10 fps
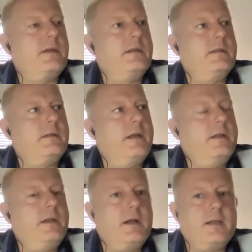in
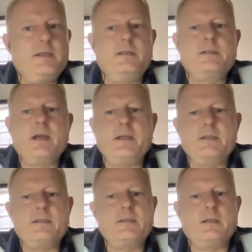the United States.